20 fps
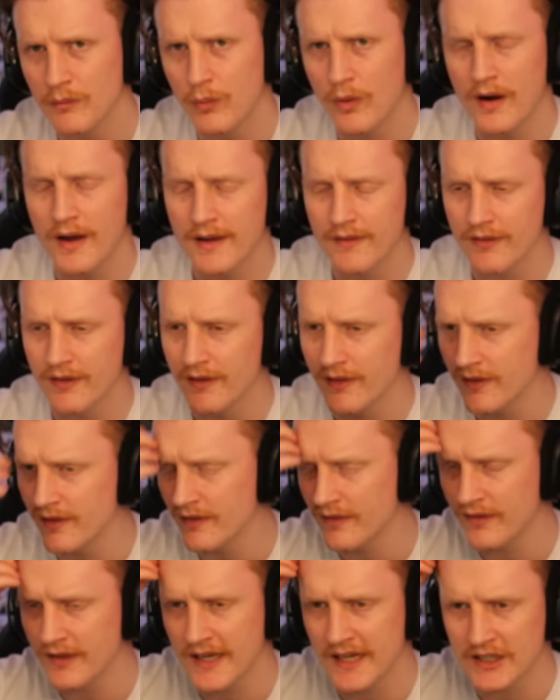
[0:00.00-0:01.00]
whatever,
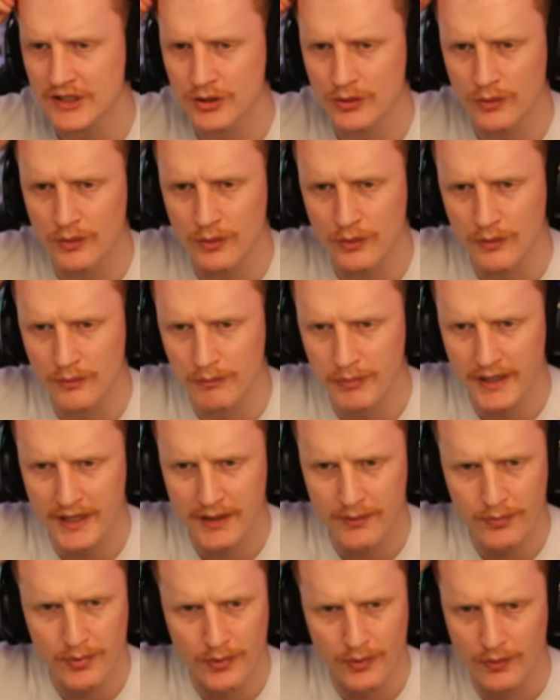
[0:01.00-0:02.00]
the actual
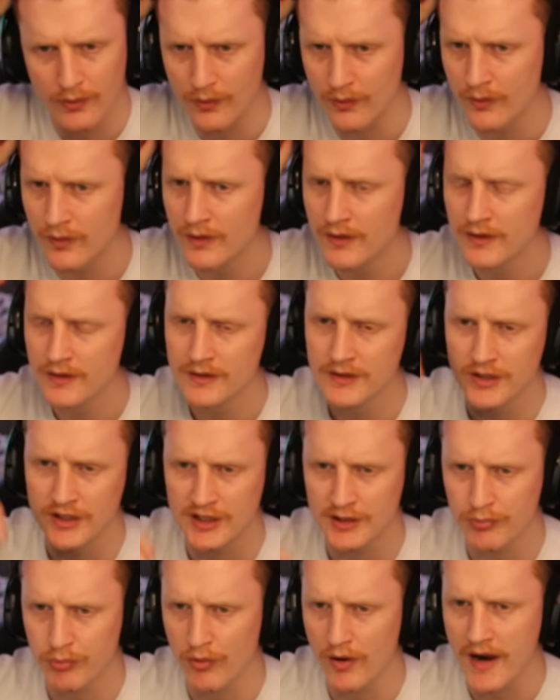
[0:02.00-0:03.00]
people
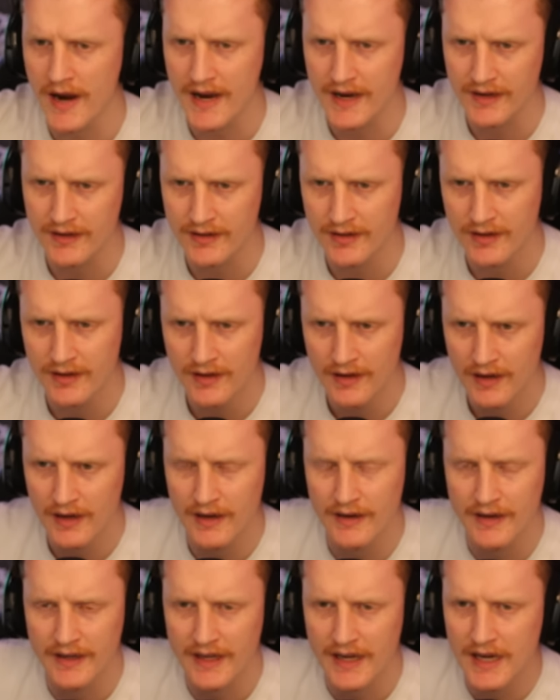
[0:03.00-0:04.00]
to spread,
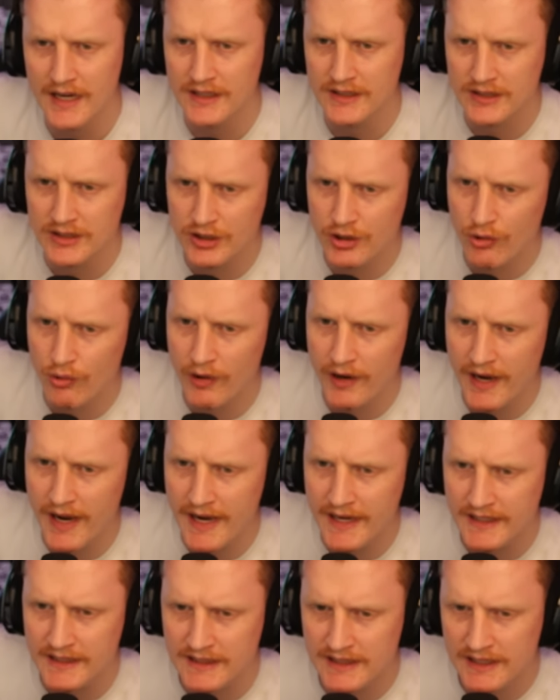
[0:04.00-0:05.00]
and they can't just
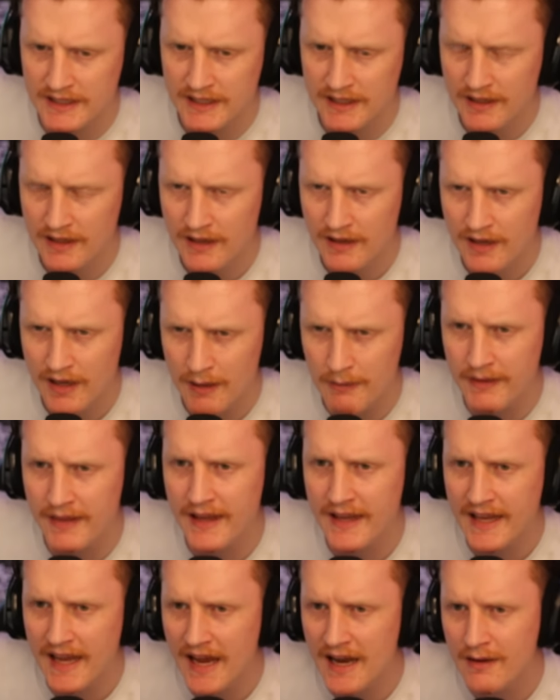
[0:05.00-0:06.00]
create... I
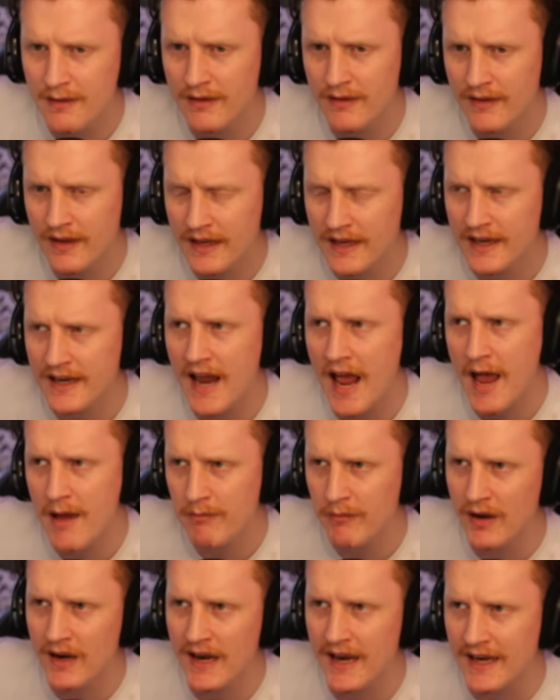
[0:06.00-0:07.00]
mean, they can
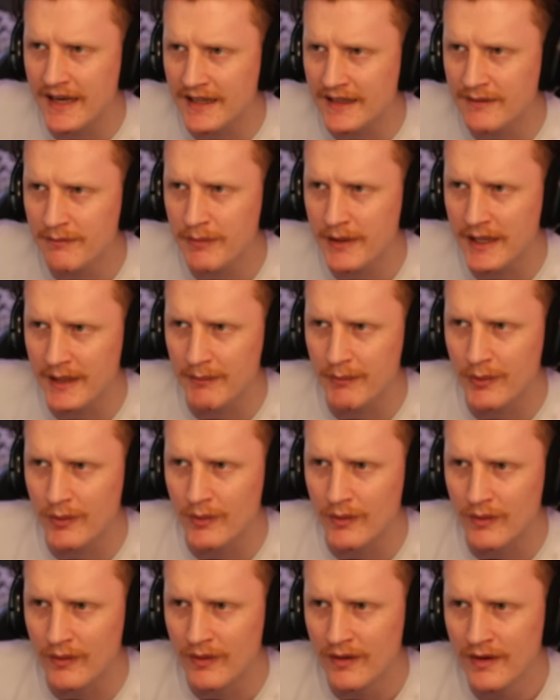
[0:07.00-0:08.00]
emulate
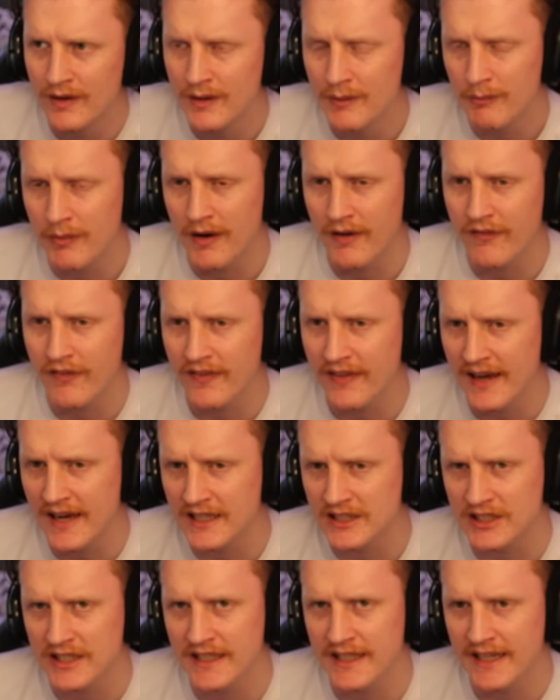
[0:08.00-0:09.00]
people, but I think
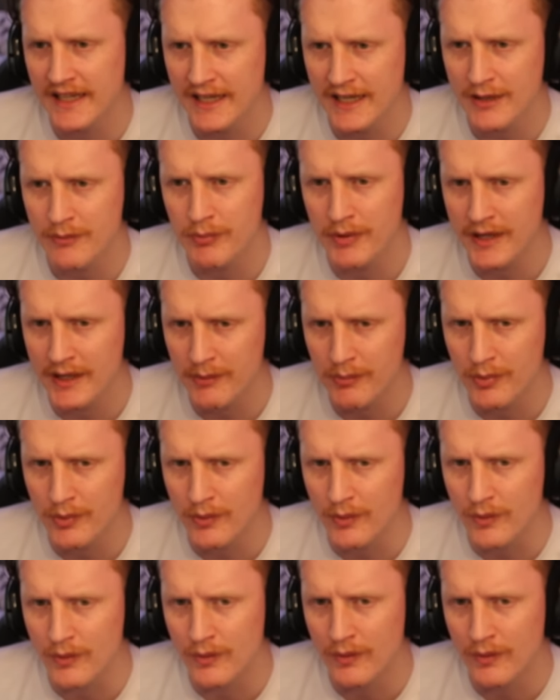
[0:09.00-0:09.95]
they actually need people